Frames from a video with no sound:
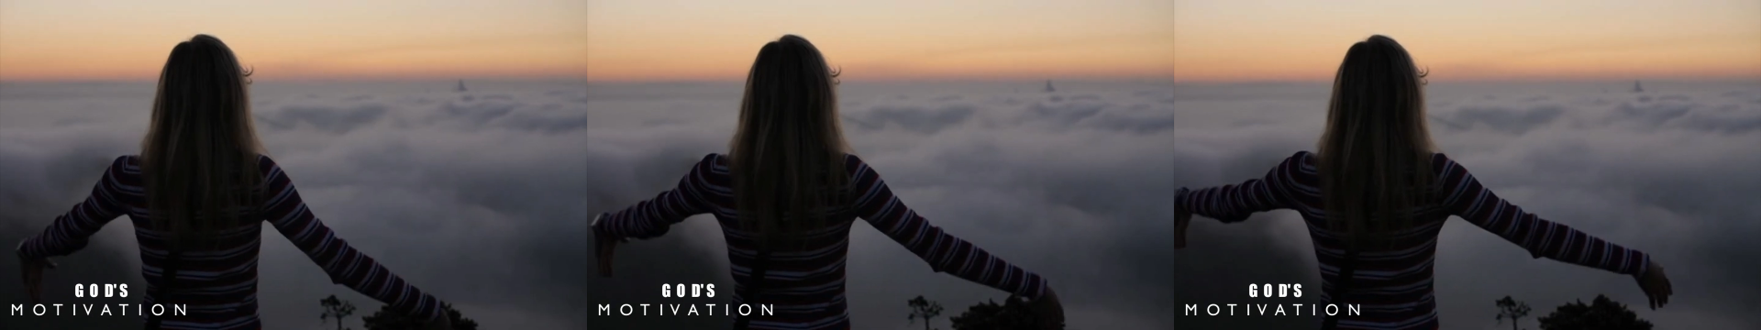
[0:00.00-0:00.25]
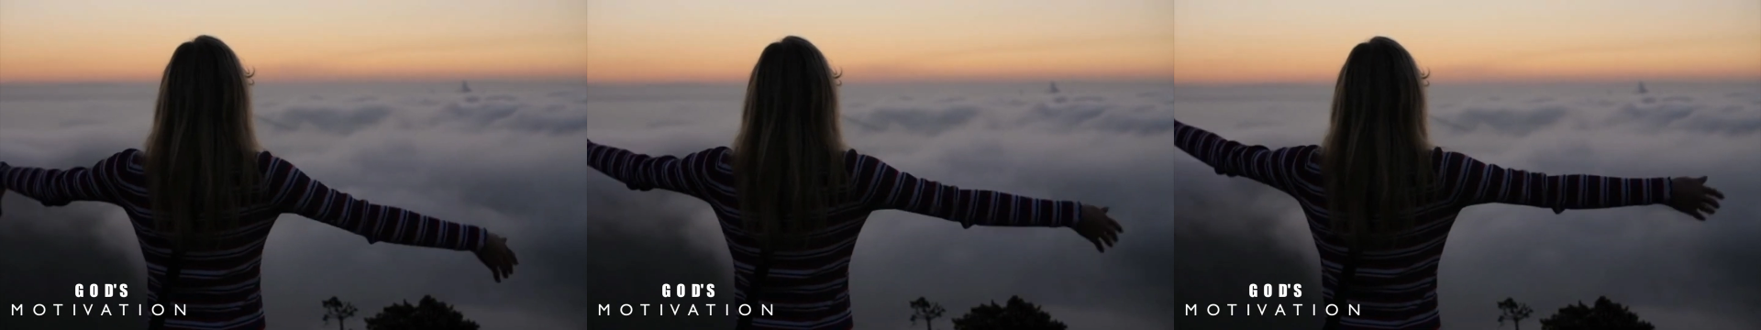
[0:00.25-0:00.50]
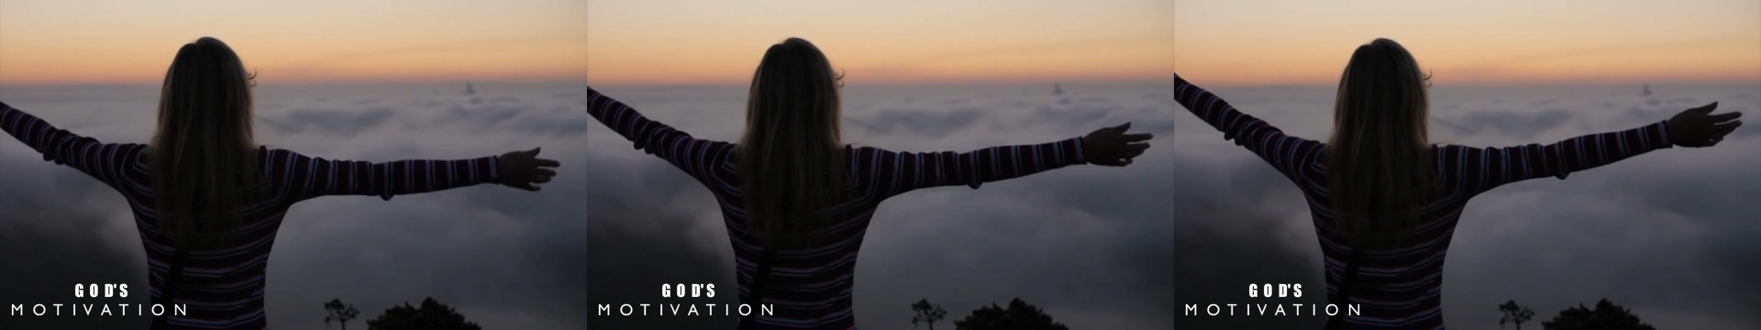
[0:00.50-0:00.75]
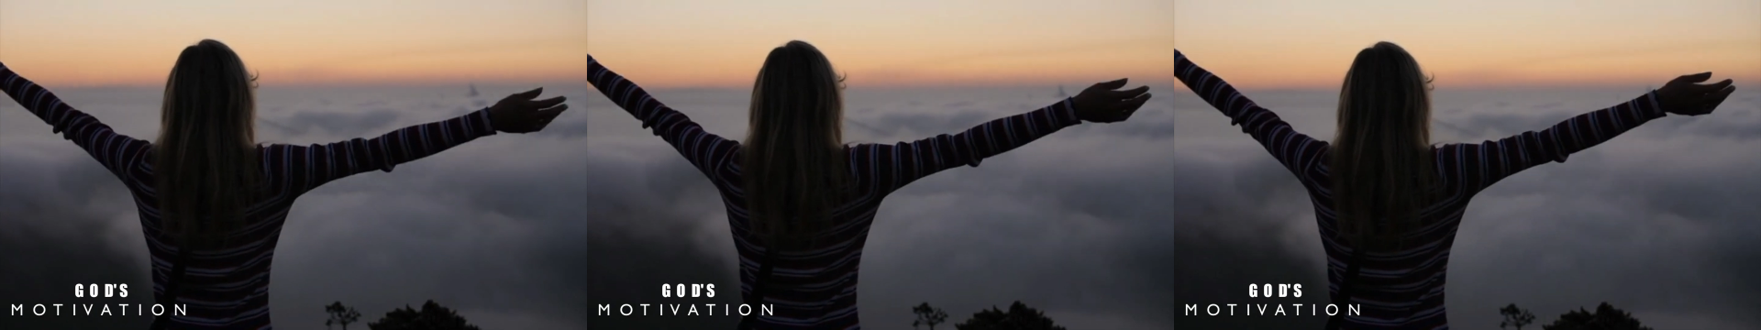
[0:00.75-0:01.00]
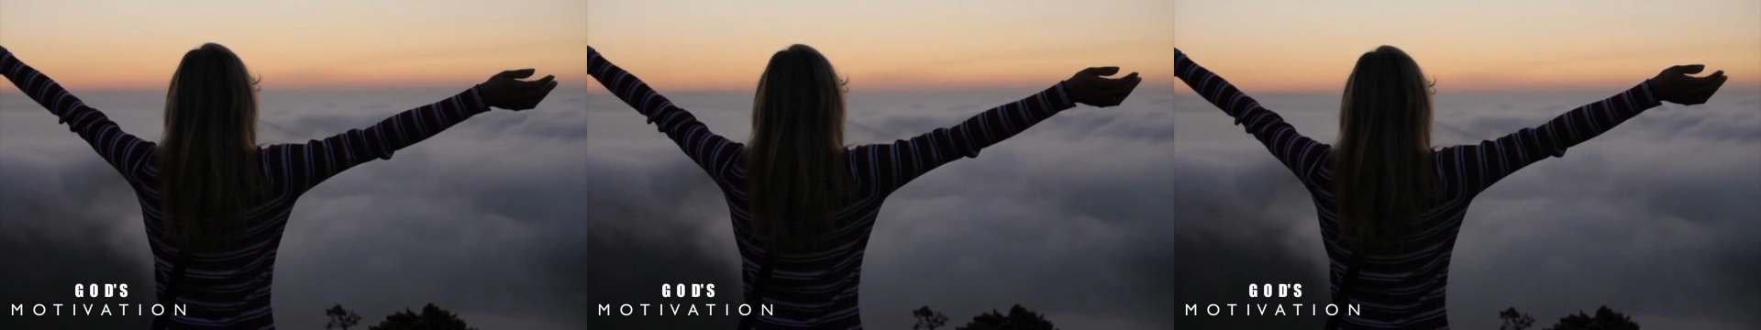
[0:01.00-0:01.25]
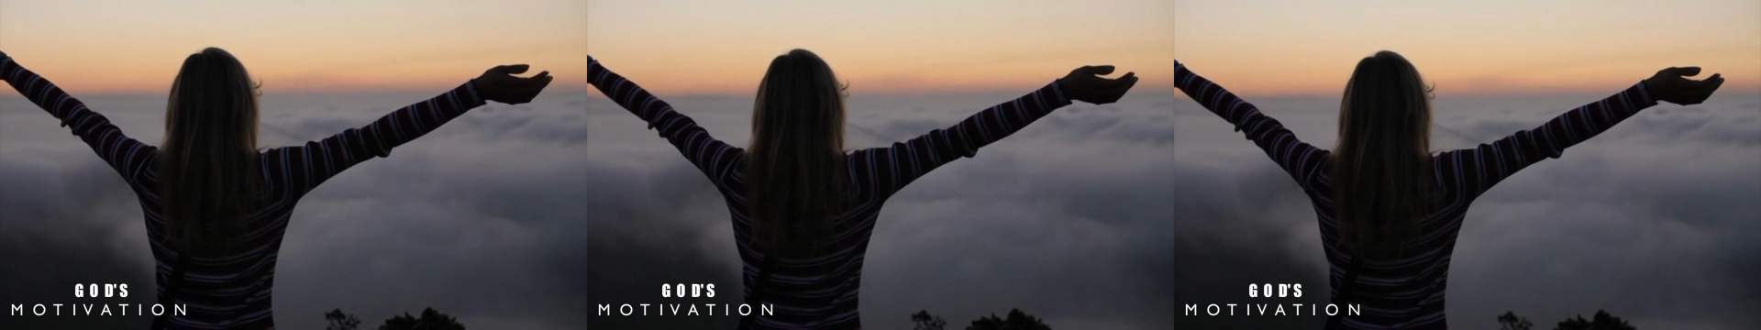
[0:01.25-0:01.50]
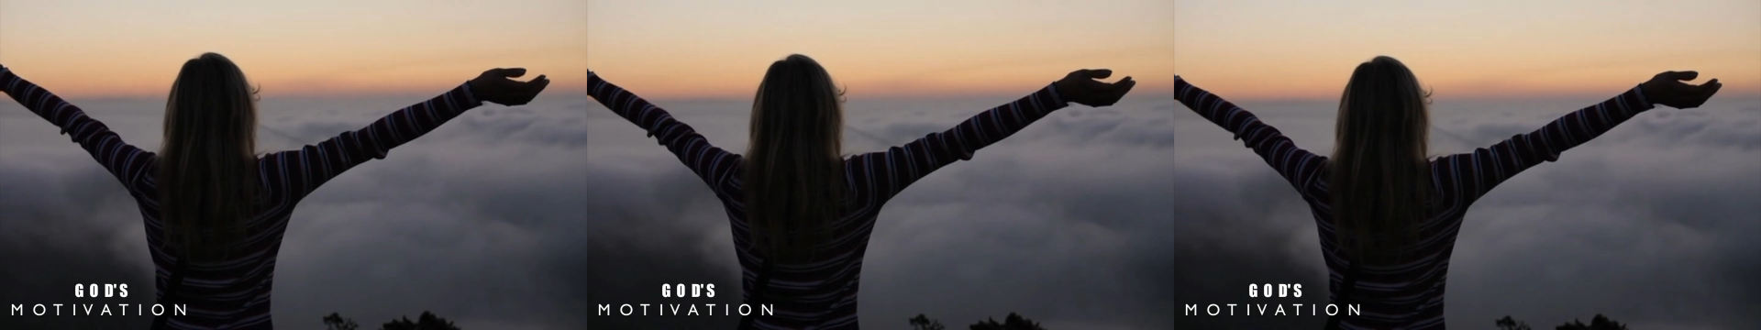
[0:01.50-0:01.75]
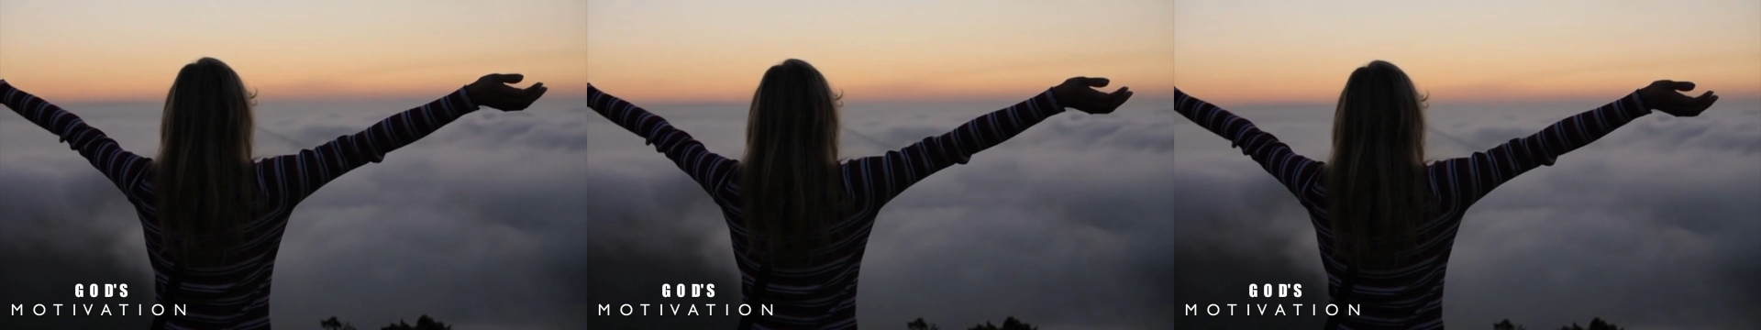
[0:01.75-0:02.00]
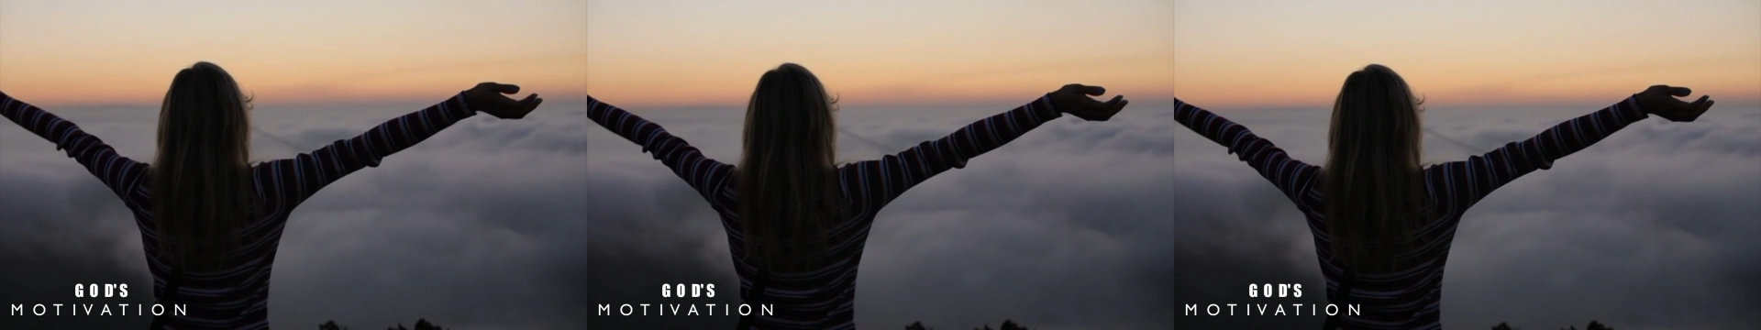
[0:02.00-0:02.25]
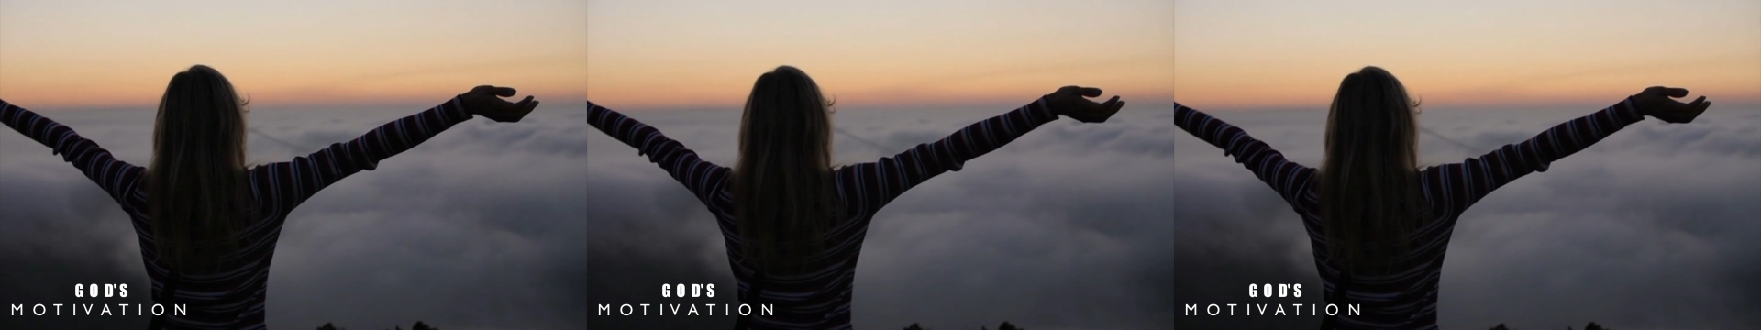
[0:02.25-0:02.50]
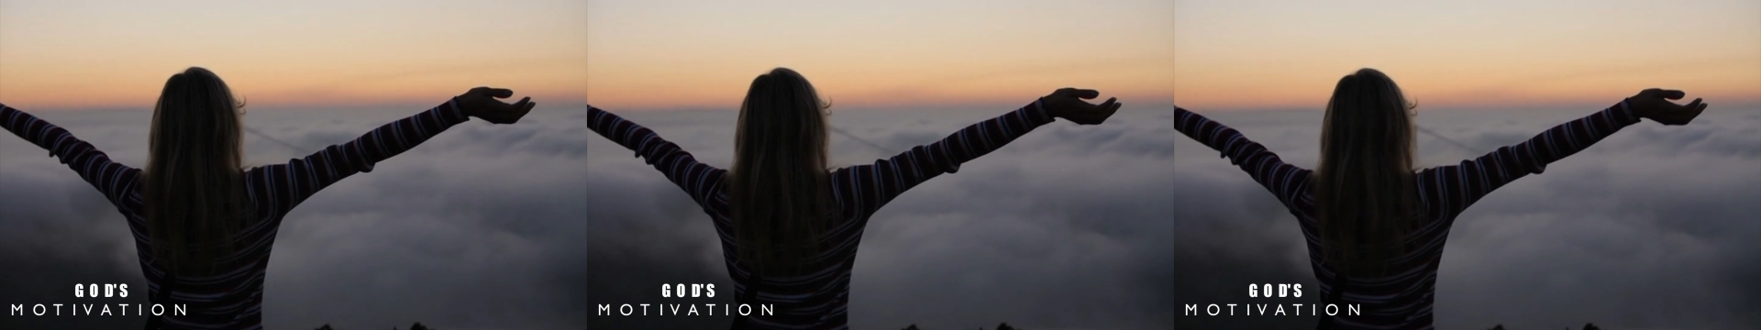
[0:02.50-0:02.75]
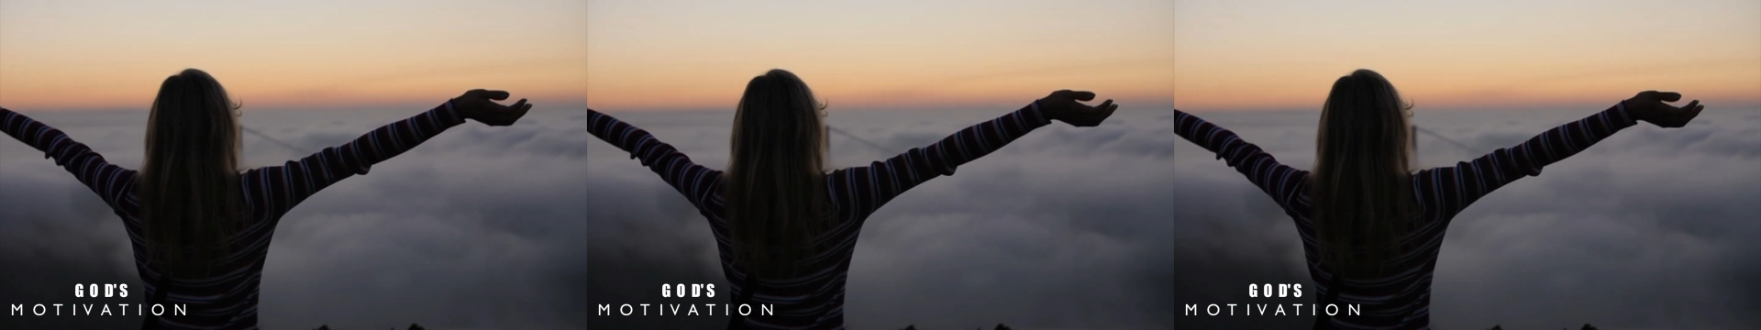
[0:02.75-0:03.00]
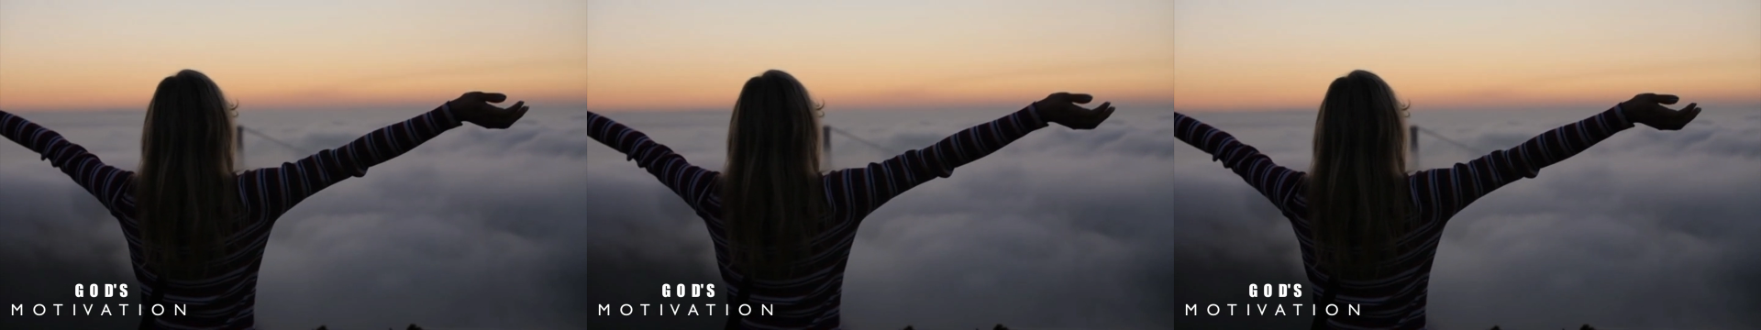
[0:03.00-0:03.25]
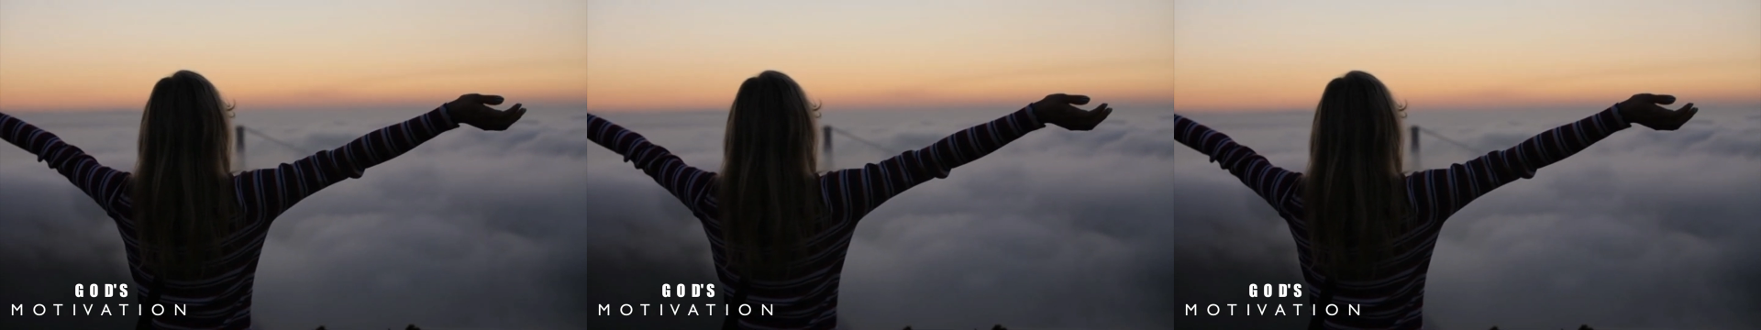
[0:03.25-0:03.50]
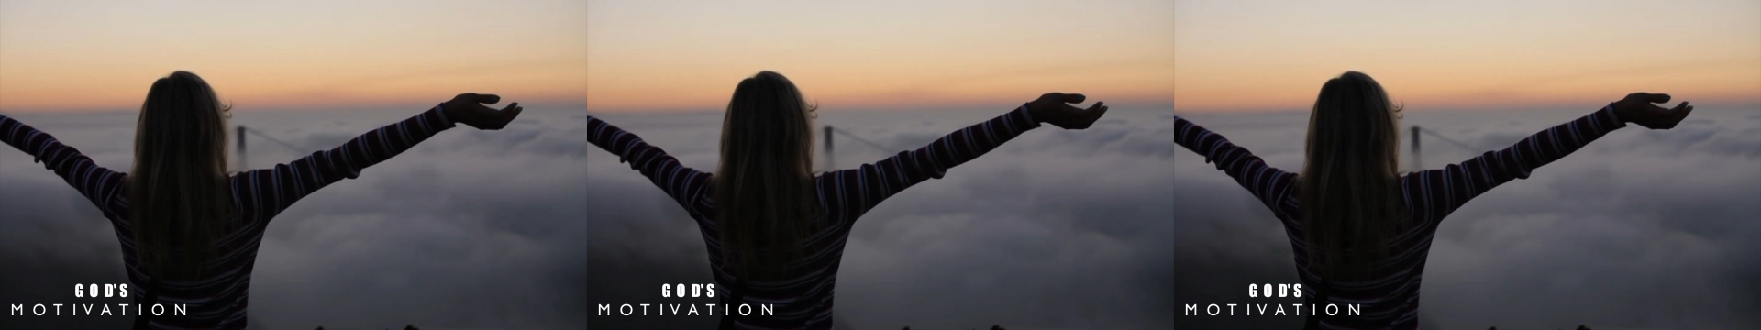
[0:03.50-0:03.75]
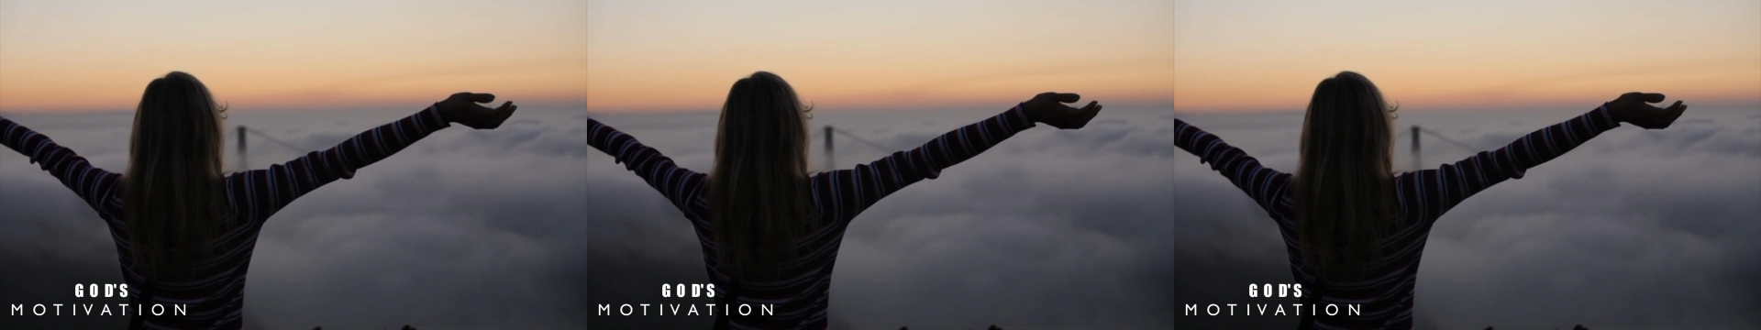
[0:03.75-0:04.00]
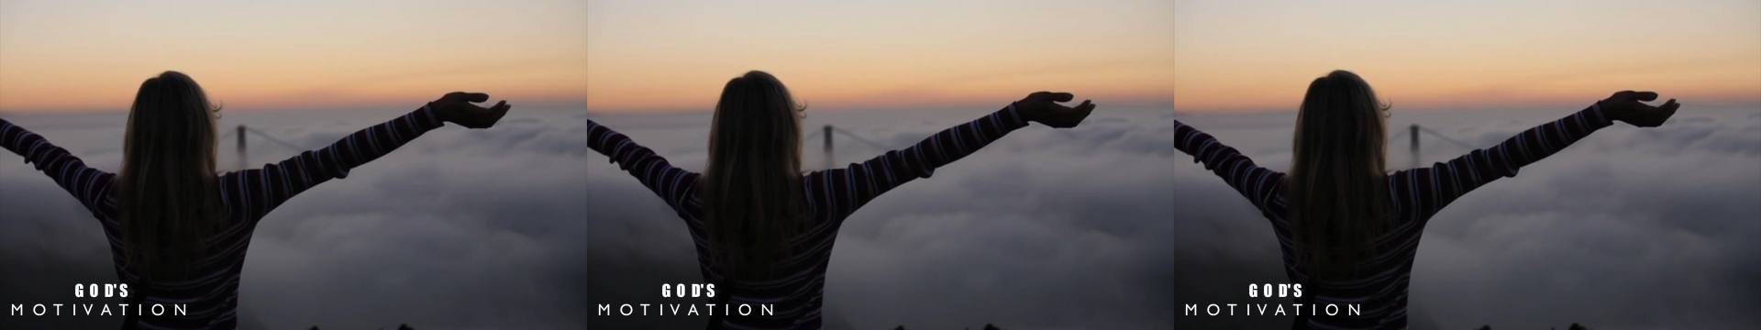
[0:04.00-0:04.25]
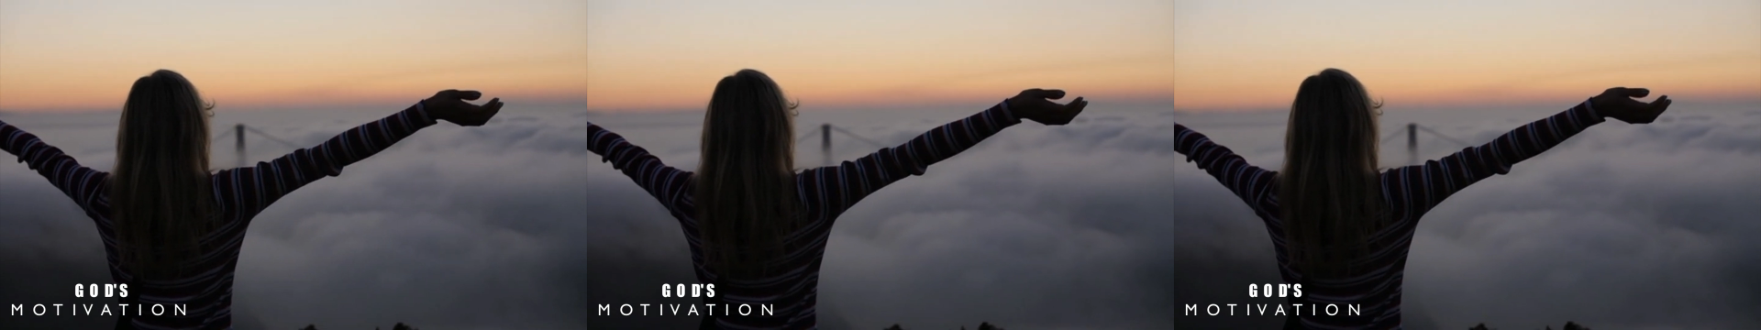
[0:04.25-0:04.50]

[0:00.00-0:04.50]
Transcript: No face is visible, so there are no lips to read.